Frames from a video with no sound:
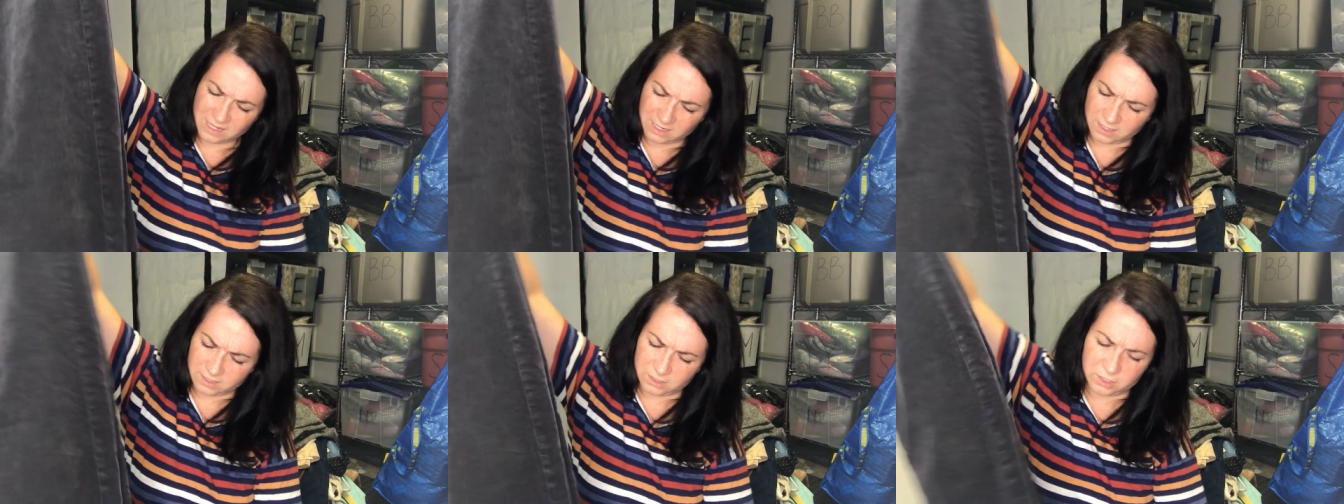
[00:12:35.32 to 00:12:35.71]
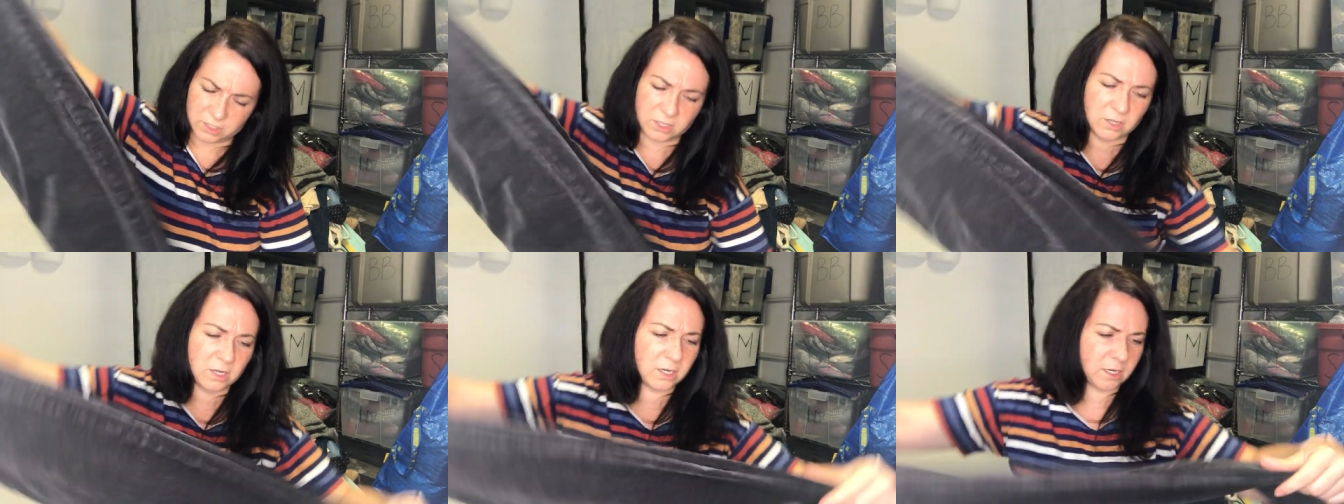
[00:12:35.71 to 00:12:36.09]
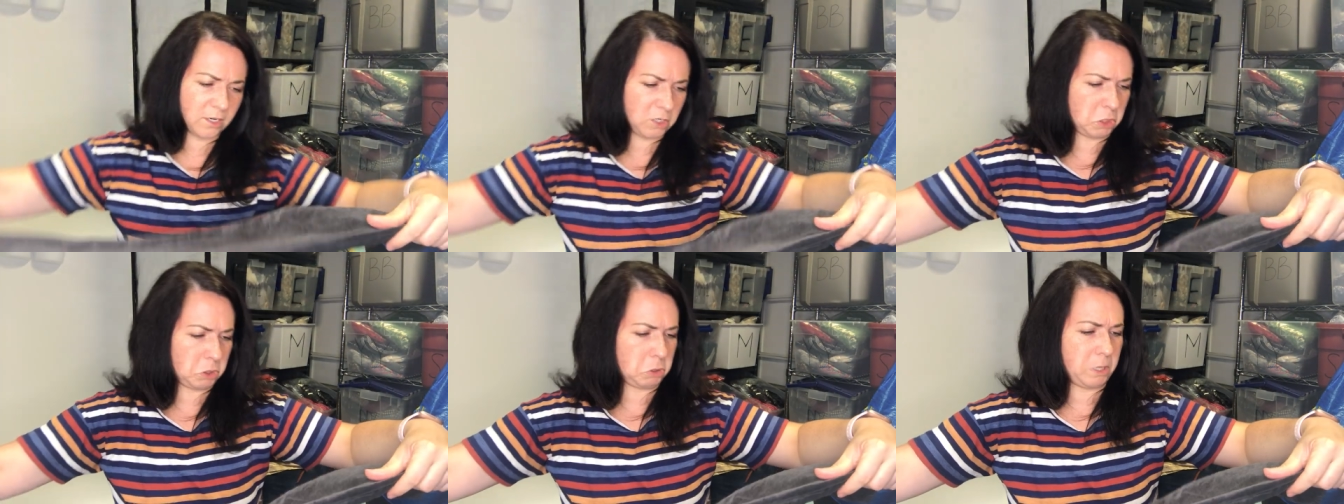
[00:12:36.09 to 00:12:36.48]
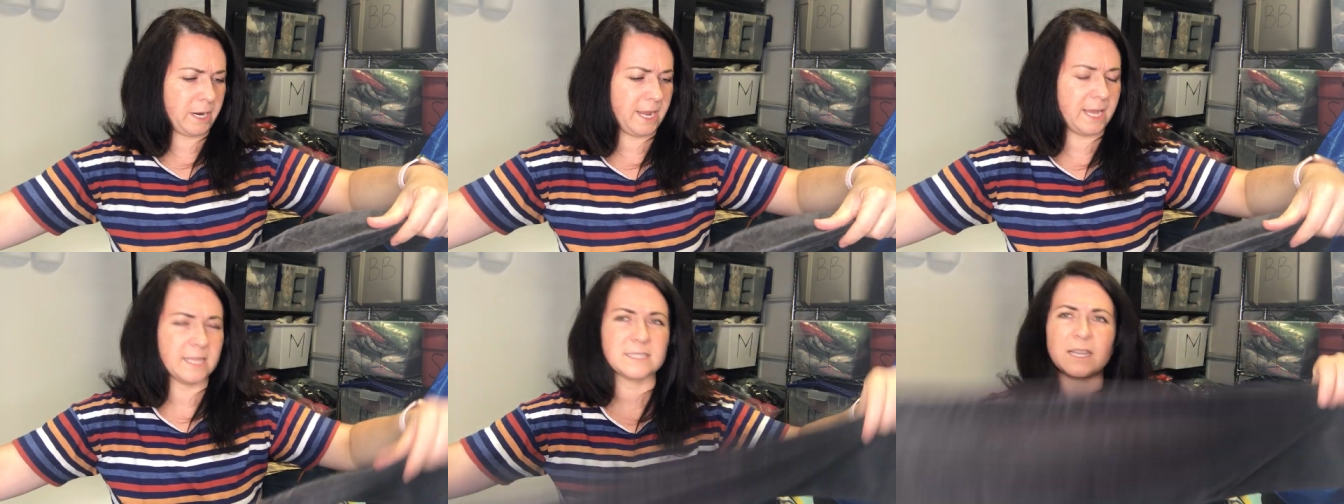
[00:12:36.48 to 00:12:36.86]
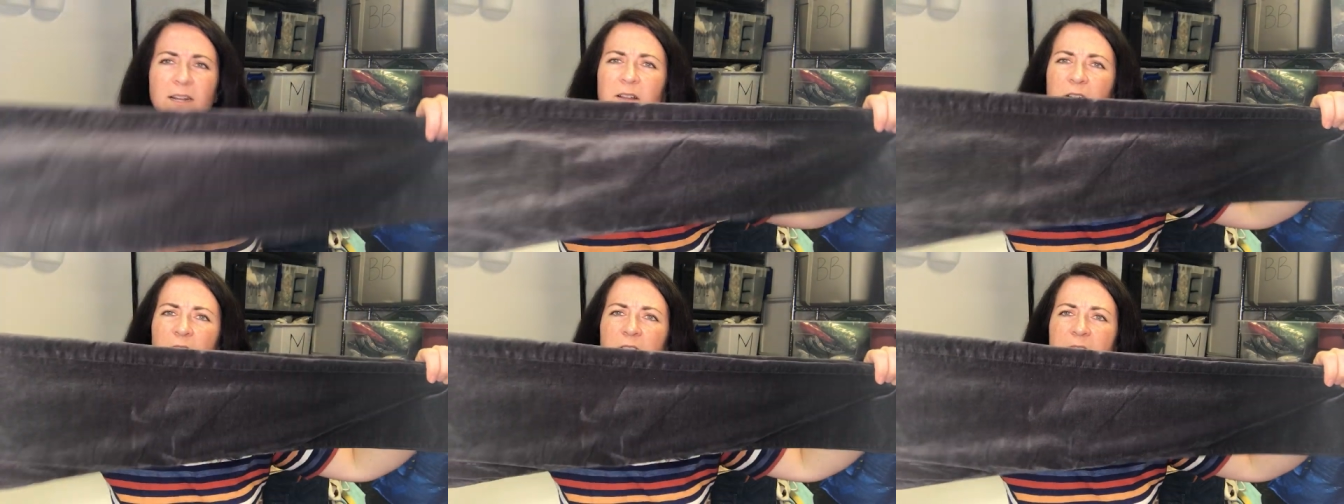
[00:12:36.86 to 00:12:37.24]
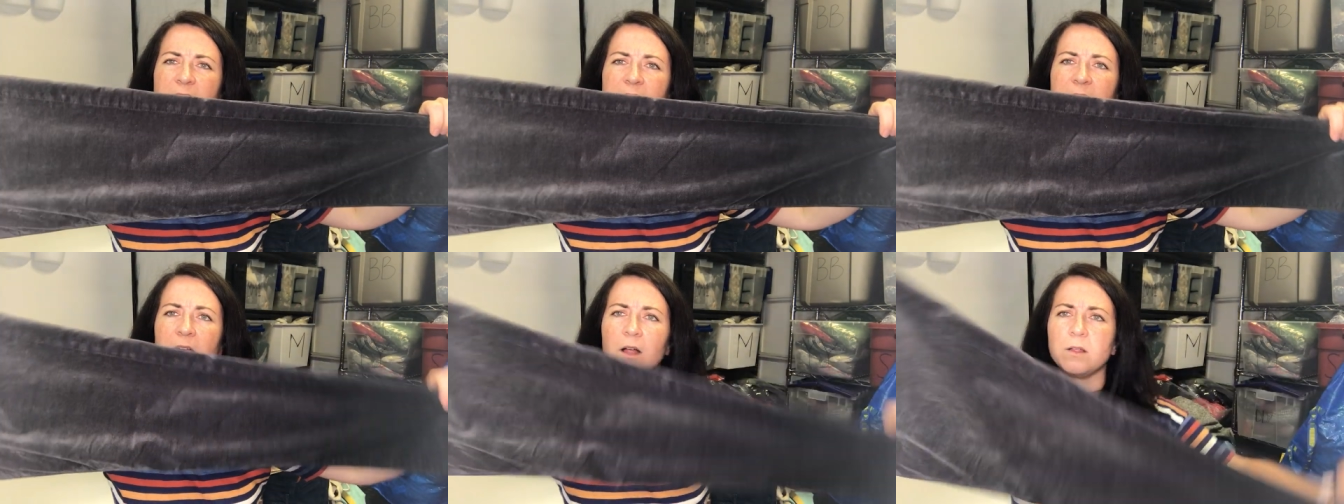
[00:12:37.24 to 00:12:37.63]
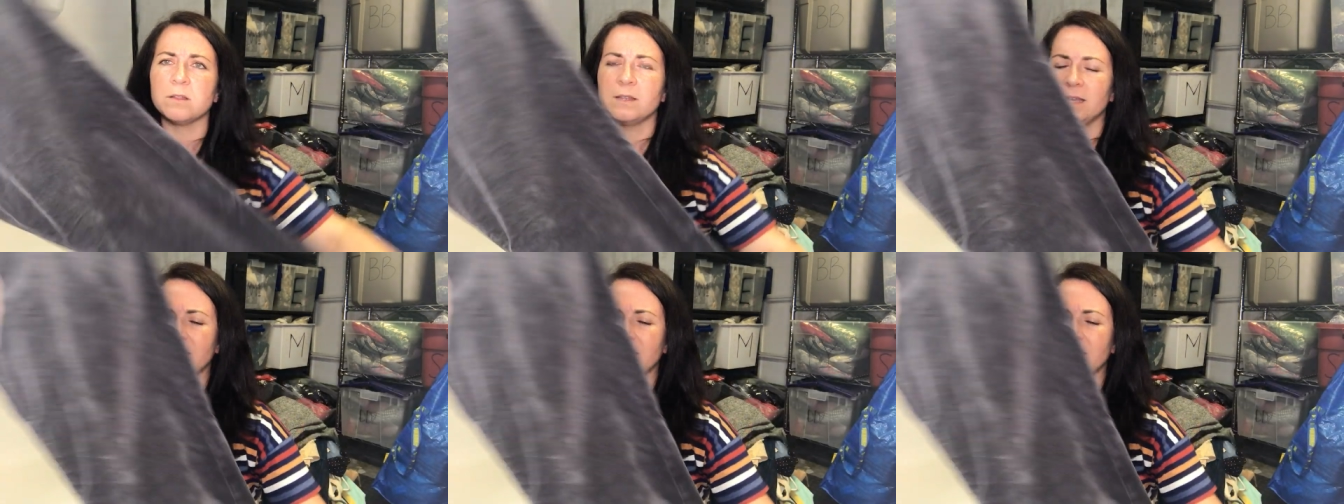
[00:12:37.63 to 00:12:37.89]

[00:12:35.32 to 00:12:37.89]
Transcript: of like a dark gray. It's kind of hard to tell,